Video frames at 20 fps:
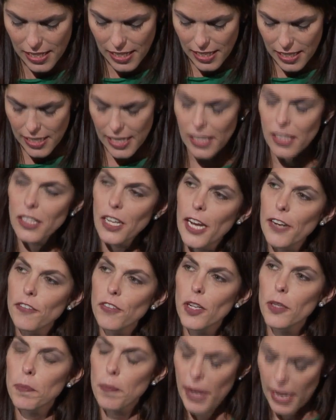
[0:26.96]
He had a
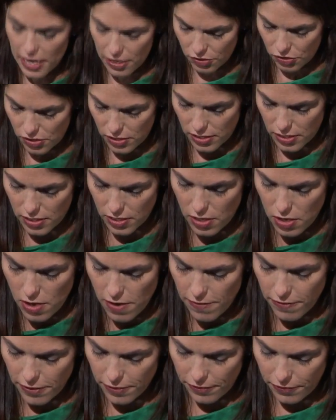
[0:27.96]
lifelong passion
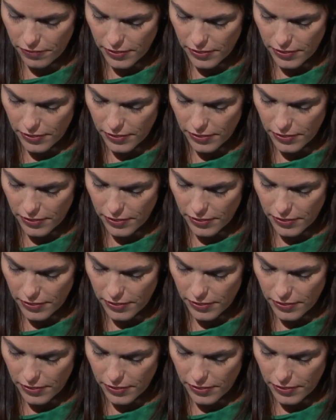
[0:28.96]
for